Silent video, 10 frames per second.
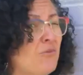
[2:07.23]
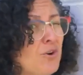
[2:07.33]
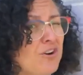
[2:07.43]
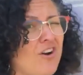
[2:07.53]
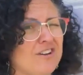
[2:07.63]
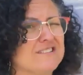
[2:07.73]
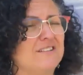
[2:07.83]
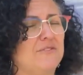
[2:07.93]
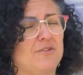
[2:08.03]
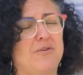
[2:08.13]
of work,
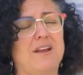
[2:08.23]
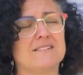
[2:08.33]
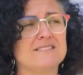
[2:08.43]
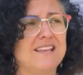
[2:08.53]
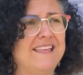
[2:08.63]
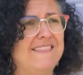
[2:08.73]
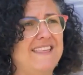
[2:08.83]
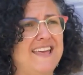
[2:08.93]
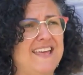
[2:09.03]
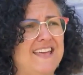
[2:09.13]
honestly, for the grant, and
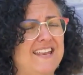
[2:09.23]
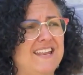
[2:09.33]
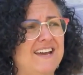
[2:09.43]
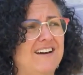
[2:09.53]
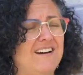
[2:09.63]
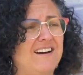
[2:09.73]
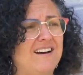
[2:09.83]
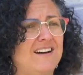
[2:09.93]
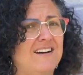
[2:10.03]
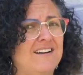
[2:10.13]
then
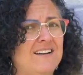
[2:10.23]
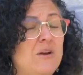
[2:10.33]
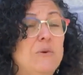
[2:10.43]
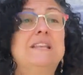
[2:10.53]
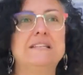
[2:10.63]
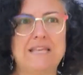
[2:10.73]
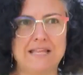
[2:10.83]
we didn't